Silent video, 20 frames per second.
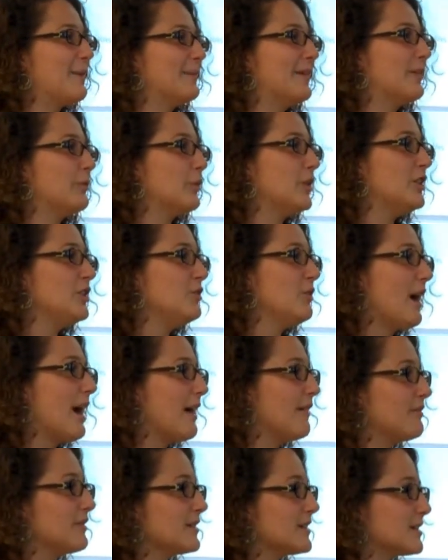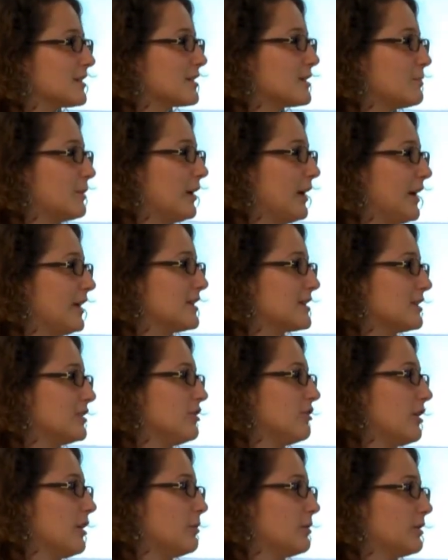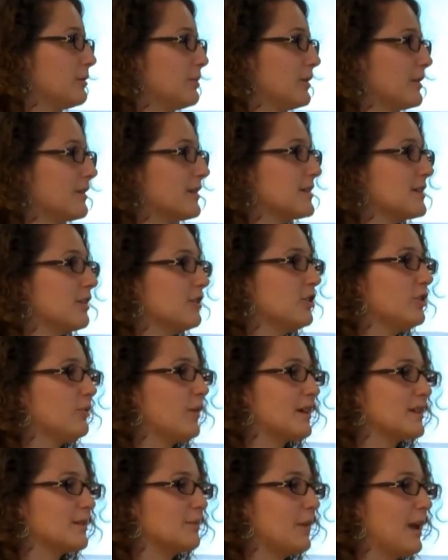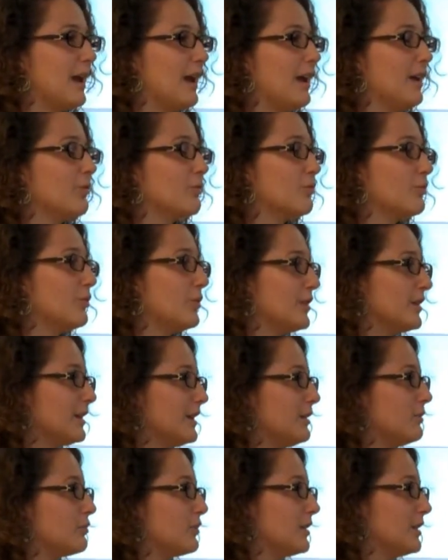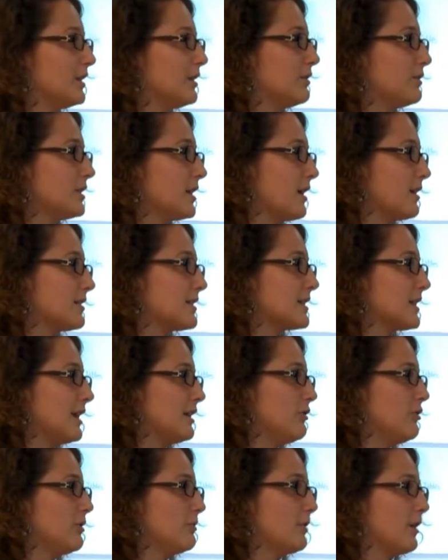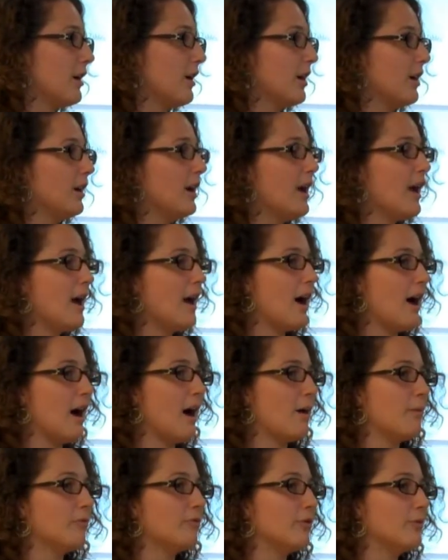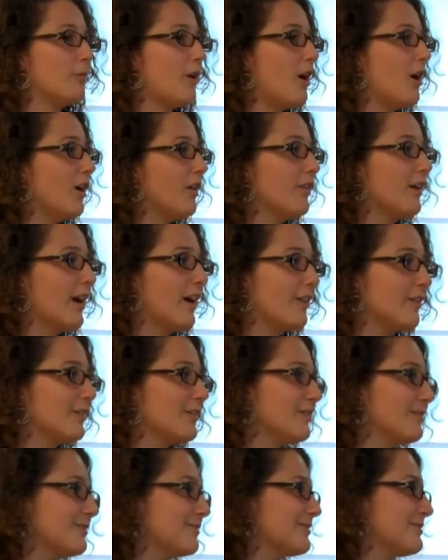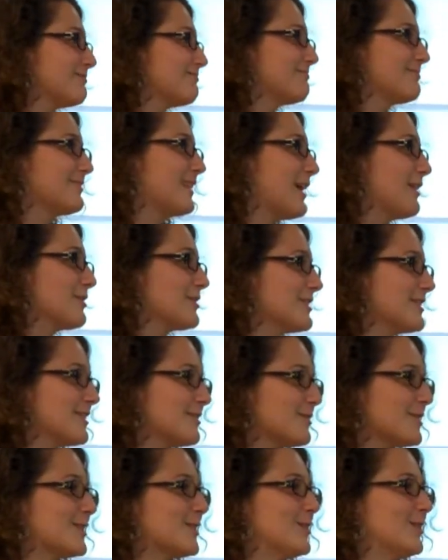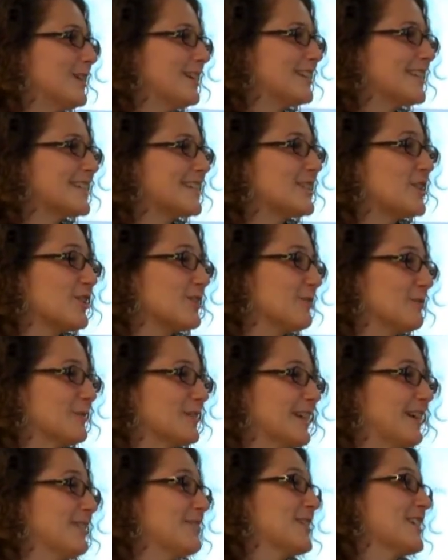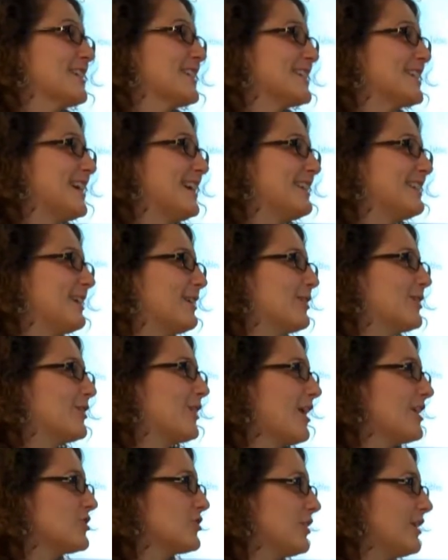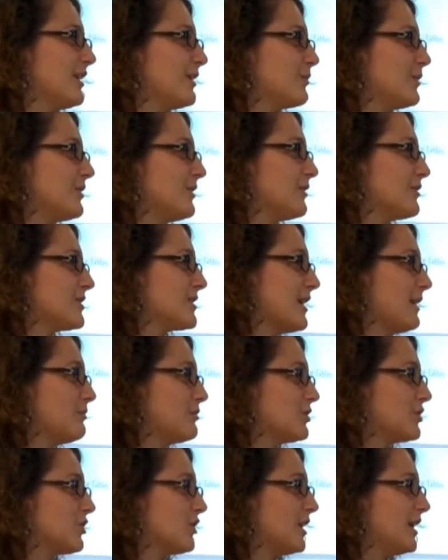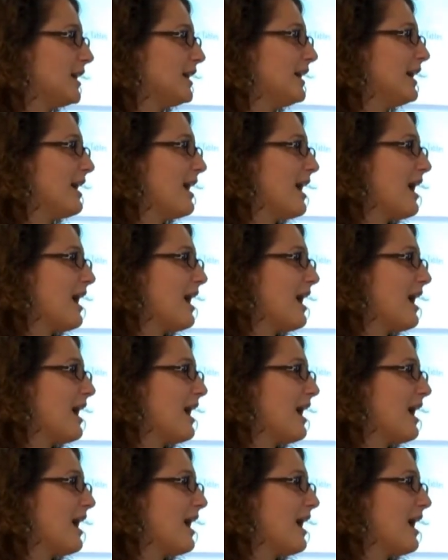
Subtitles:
And when you have this experience and you're able to put this on your resume, it really, really does set you apart from all the other thousands of students just from San Jose State that are graduating with your same degree